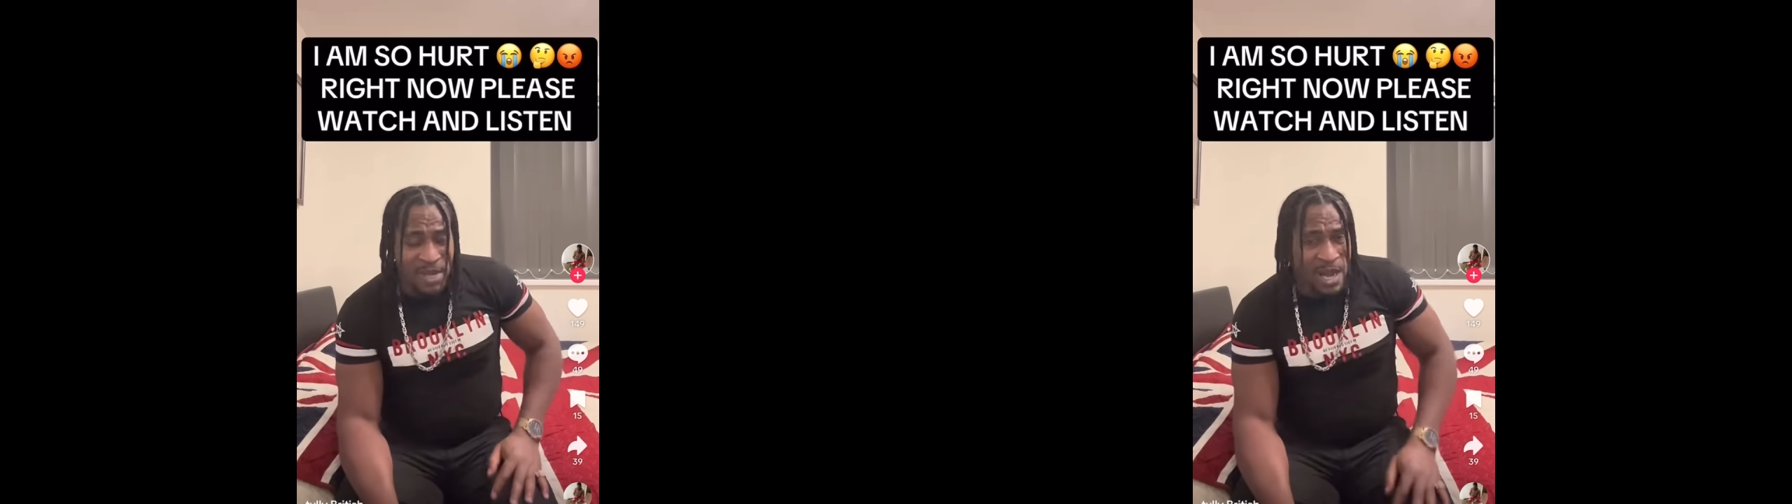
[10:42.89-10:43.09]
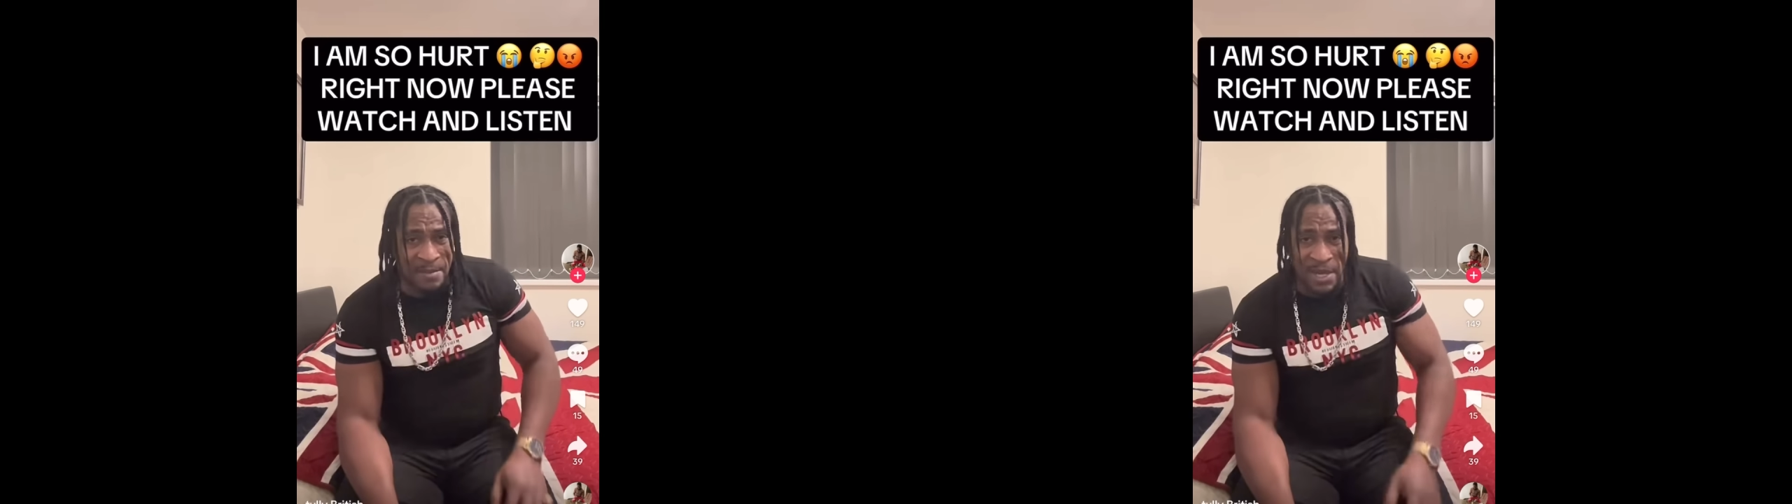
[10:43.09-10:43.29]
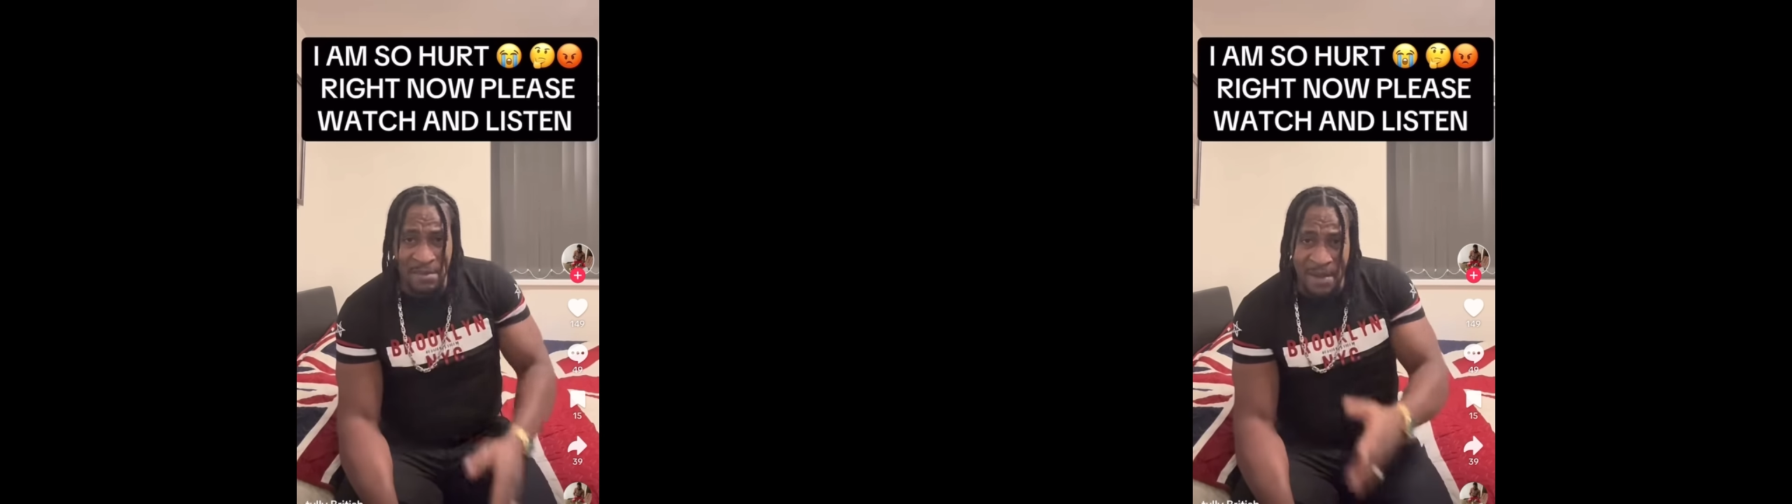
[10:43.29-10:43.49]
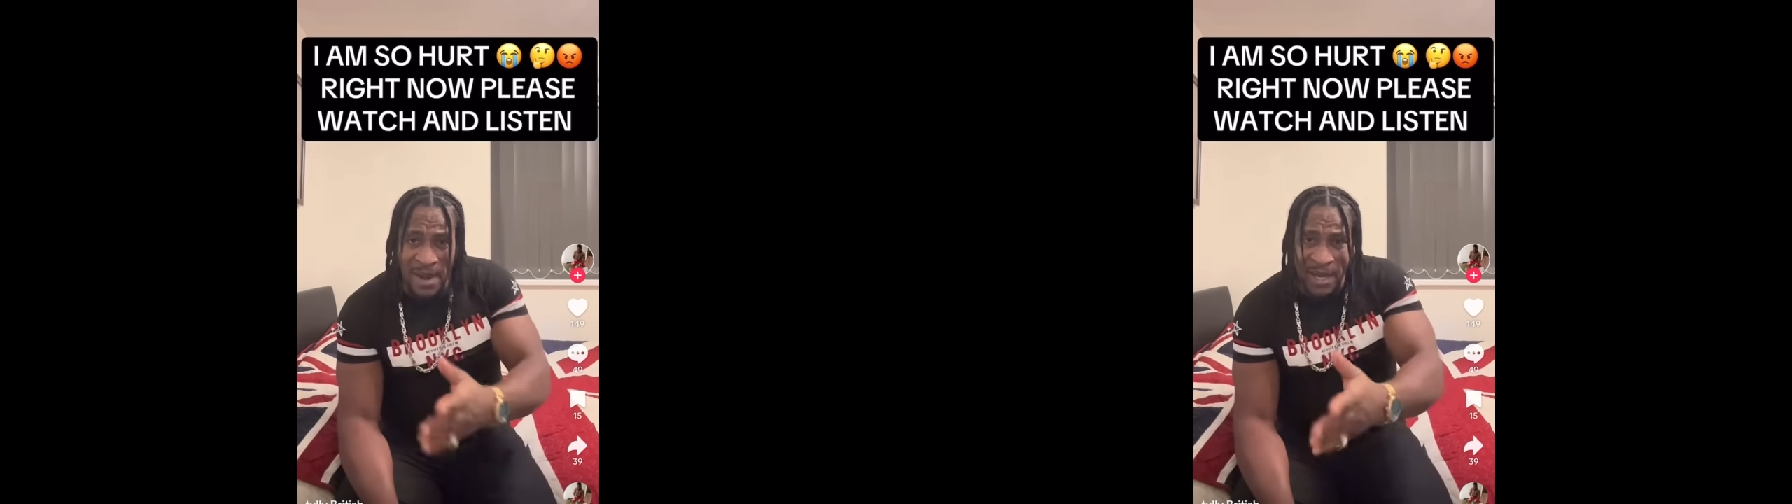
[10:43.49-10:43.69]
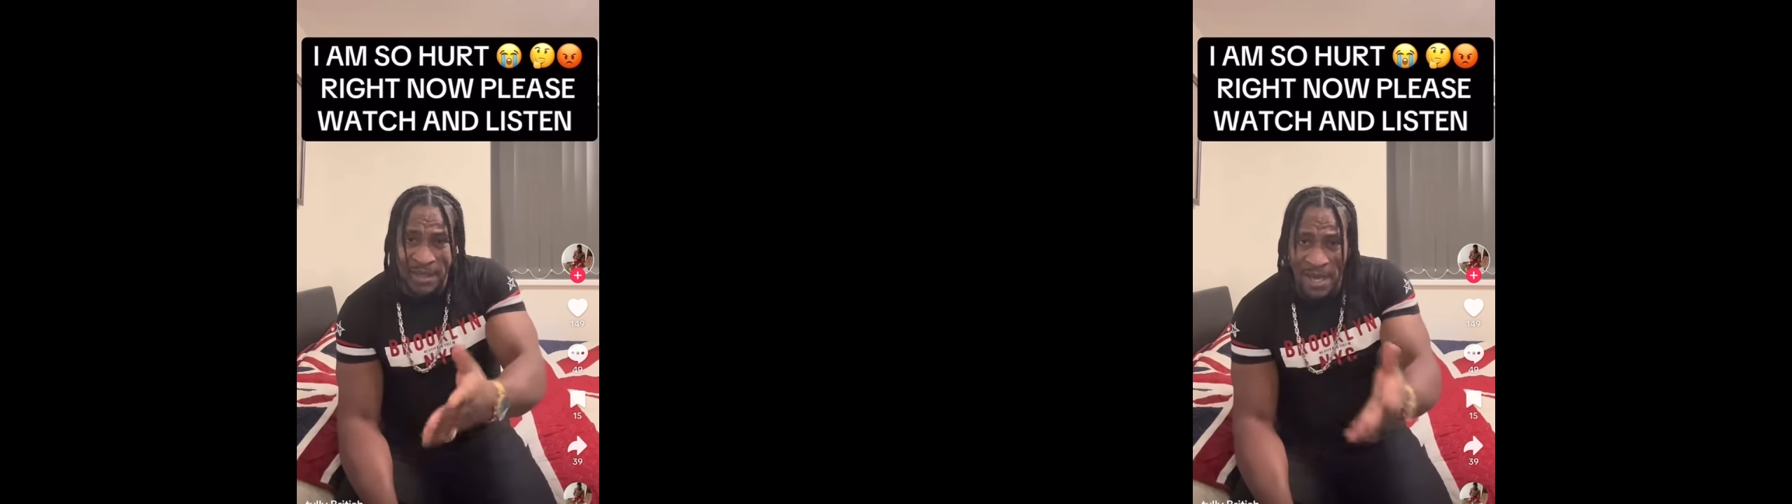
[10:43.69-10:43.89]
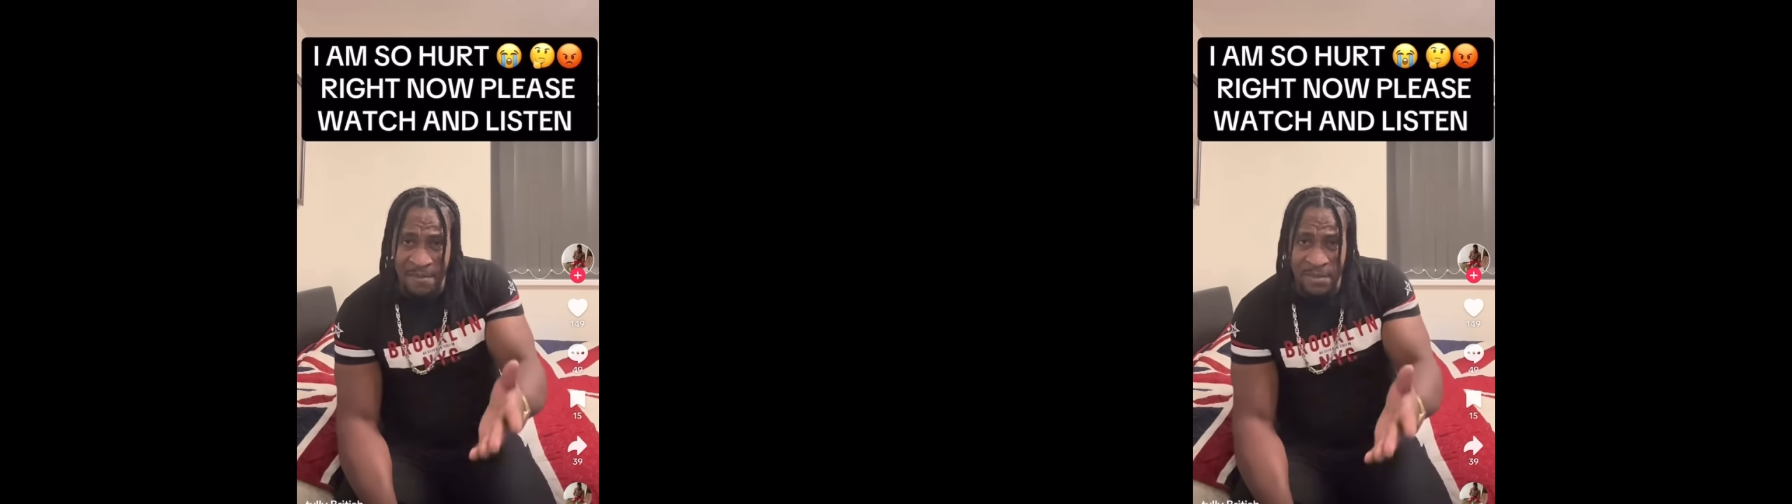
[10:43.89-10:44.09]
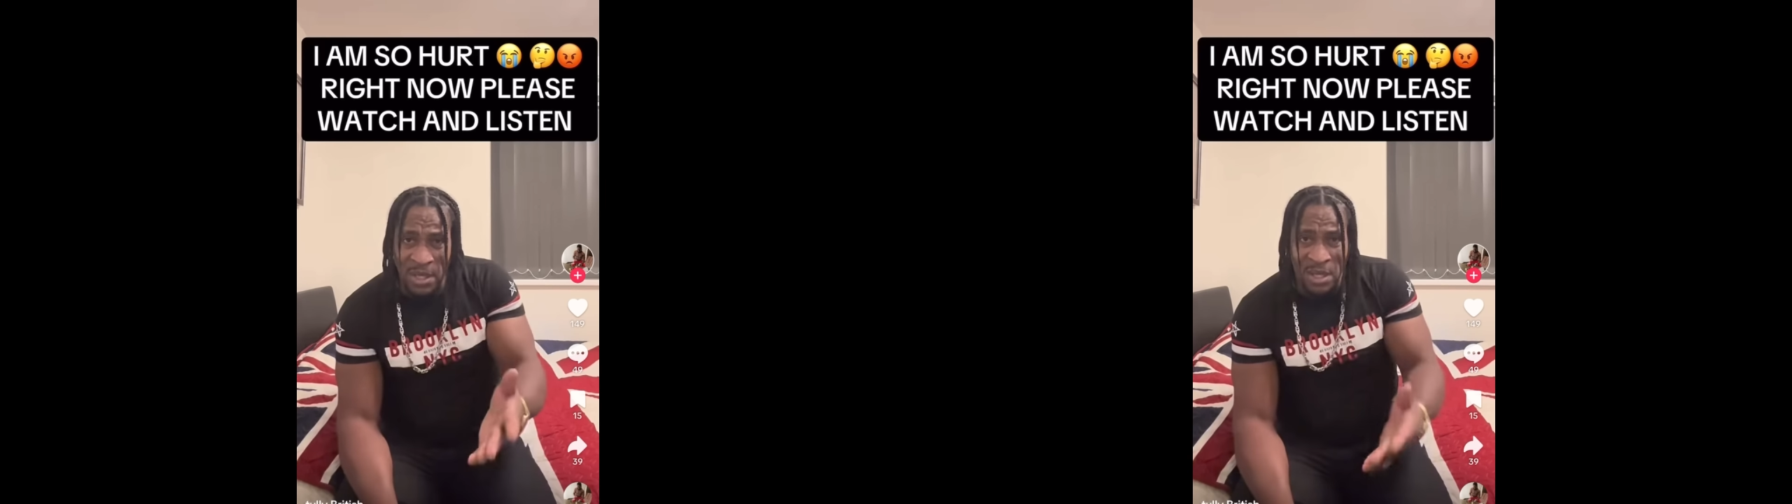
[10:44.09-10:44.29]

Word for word: my in my mind them.